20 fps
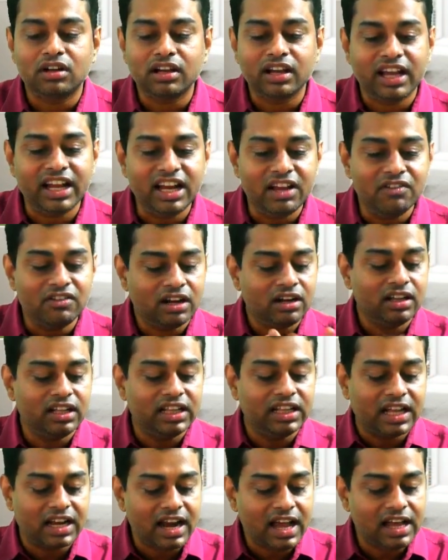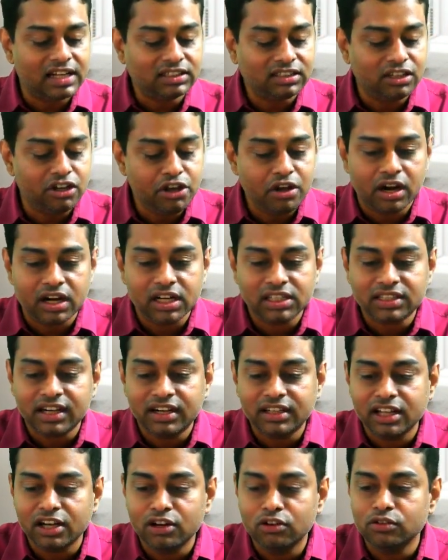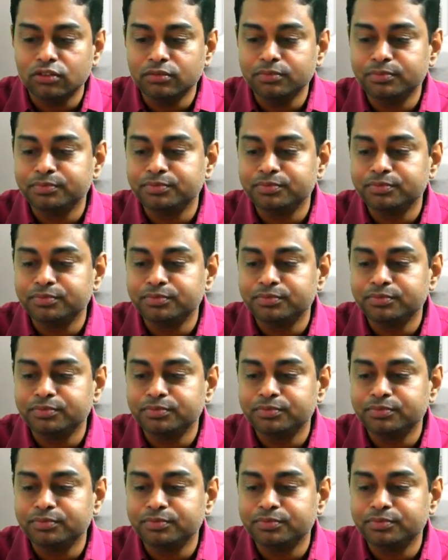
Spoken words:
Anyone in the class, do you understand Telugu?